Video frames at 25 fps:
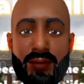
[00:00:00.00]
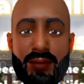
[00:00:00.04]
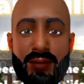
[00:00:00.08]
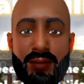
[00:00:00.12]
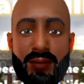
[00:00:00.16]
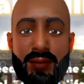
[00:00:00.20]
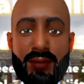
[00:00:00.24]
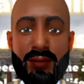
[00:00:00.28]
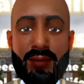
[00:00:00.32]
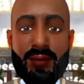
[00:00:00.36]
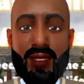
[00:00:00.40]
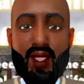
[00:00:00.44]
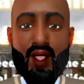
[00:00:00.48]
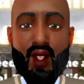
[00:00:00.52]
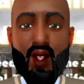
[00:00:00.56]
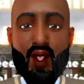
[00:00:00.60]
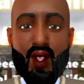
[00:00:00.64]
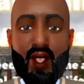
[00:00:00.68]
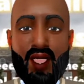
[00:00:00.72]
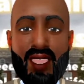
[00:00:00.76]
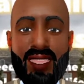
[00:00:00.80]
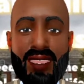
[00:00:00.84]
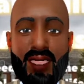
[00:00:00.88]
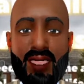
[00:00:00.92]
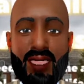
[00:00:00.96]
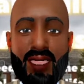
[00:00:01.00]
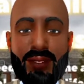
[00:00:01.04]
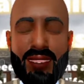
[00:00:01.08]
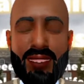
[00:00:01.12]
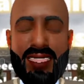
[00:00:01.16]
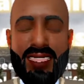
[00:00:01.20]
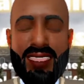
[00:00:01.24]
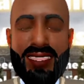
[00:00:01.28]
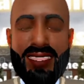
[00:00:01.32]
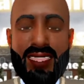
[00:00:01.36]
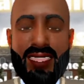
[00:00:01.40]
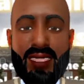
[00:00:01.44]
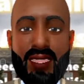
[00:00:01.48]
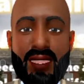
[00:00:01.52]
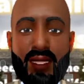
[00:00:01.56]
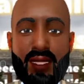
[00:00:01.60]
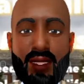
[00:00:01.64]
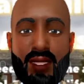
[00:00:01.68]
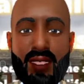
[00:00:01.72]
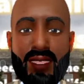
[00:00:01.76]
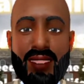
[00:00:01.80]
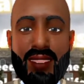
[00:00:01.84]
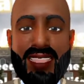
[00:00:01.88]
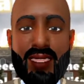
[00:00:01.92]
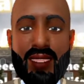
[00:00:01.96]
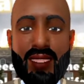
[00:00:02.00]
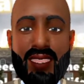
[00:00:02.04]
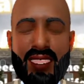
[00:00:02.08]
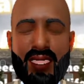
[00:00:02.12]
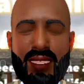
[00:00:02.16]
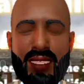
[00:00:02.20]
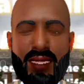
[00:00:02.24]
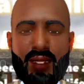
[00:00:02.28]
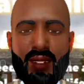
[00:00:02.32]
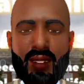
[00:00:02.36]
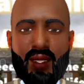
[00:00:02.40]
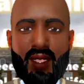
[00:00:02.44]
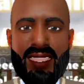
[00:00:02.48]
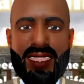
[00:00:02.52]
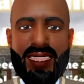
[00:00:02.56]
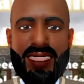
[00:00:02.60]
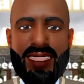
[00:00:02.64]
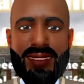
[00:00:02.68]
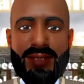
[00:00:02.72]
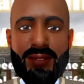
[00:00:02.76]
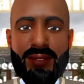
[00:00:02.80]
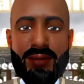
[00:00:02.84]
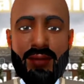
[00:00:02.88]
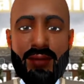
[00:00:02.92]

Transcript: form another LLC